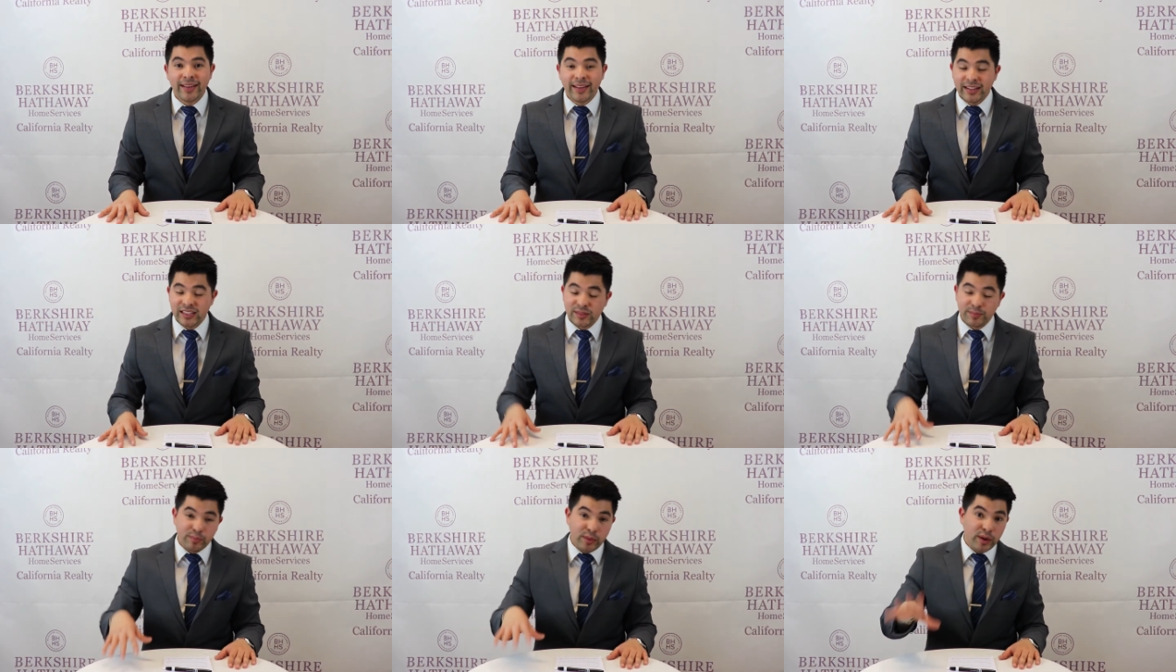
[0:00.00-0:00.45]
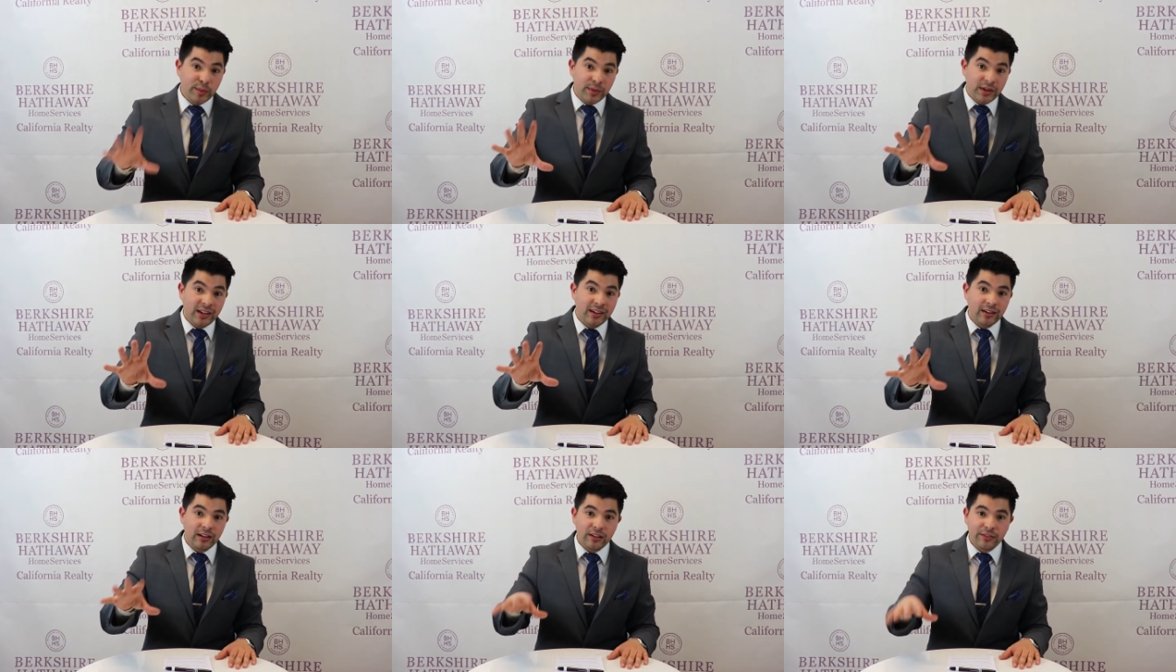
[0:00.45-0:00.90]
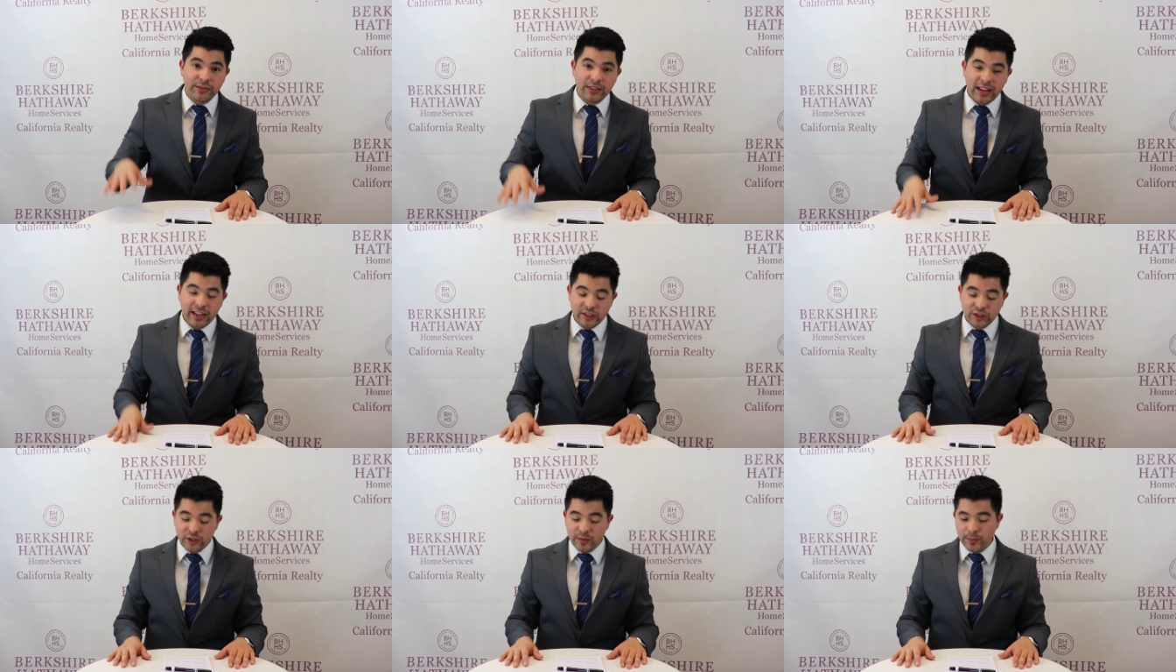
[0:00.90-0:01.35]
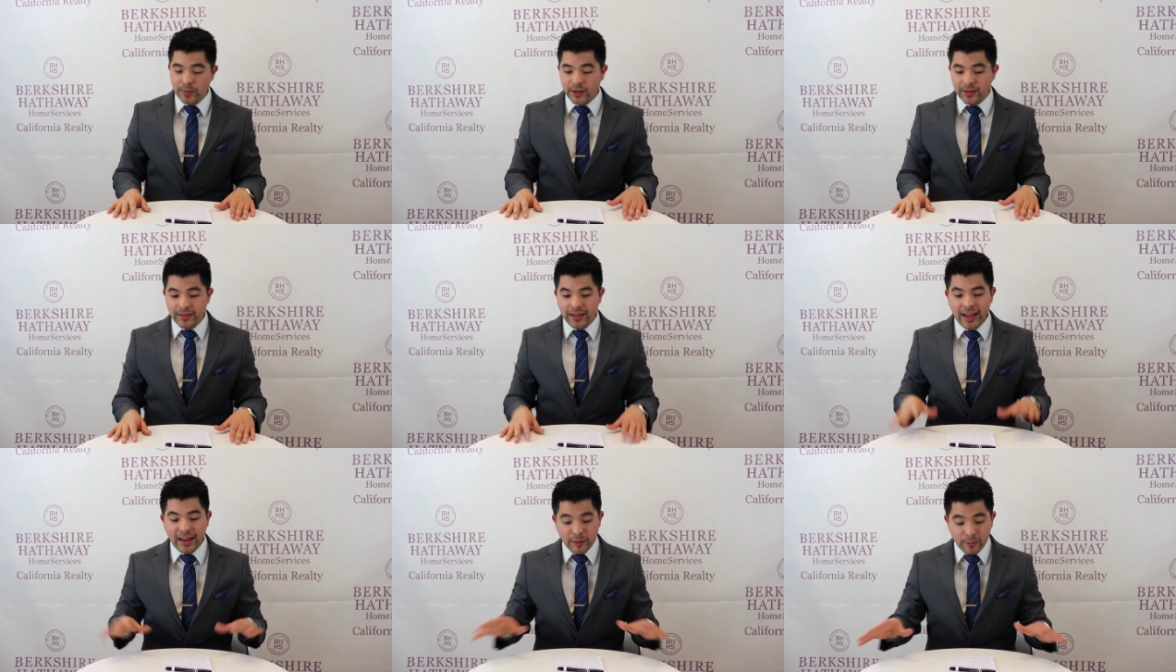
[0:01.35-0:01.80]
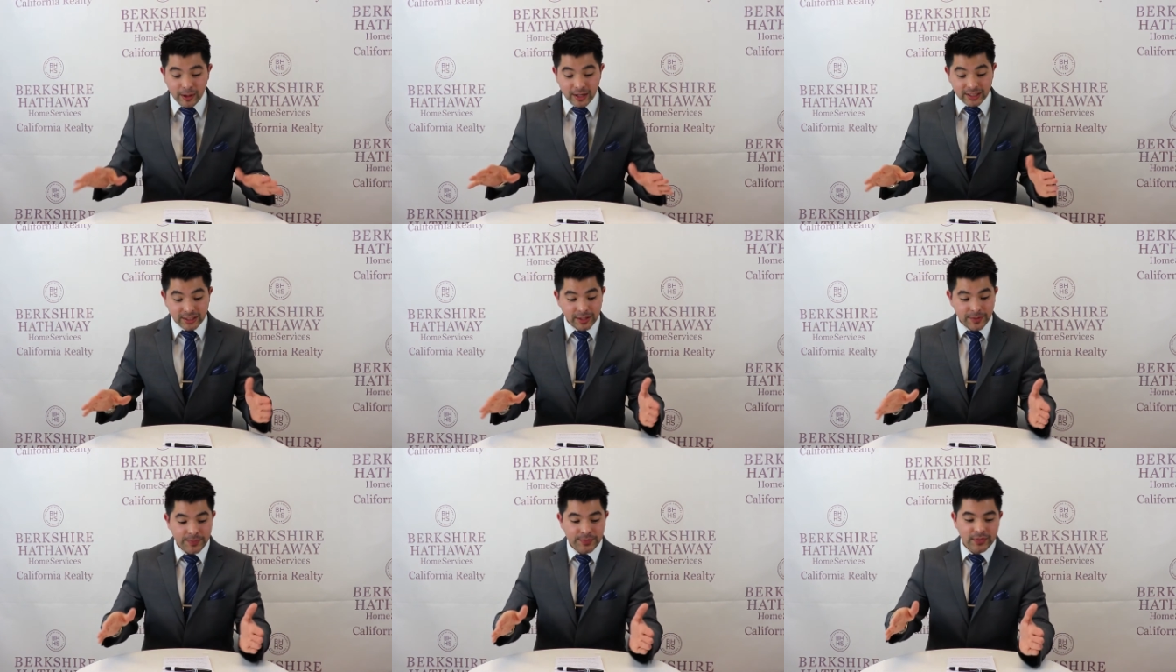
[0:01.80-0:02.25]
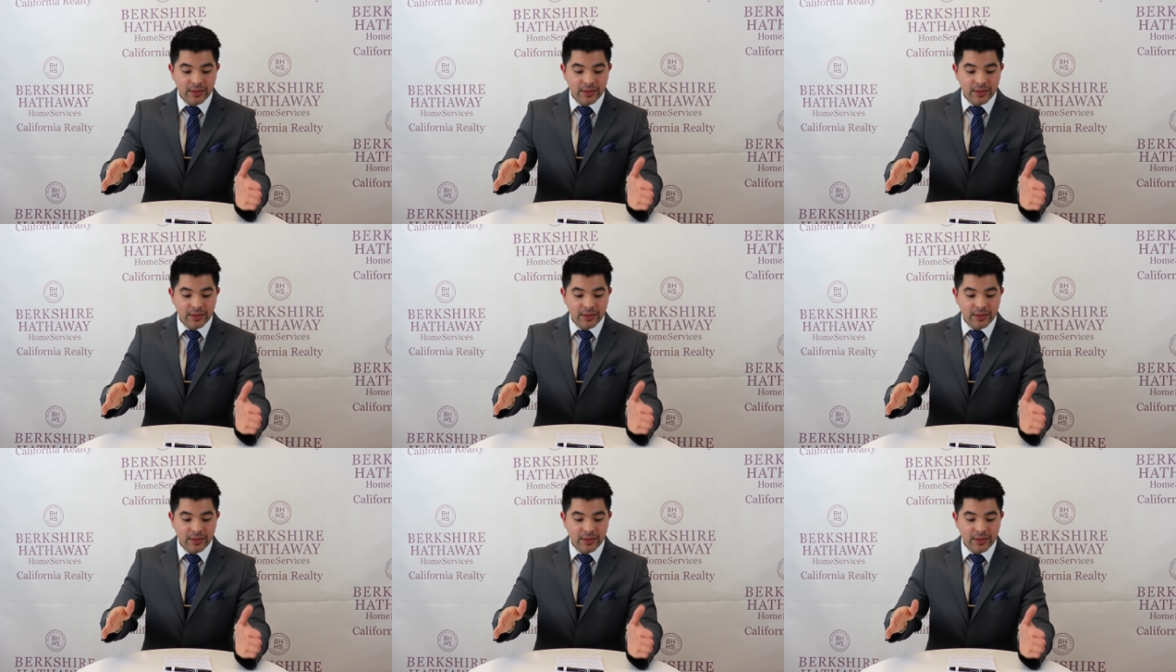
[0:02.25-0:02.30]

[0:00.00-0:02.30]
It's permanent of nature, but anyways,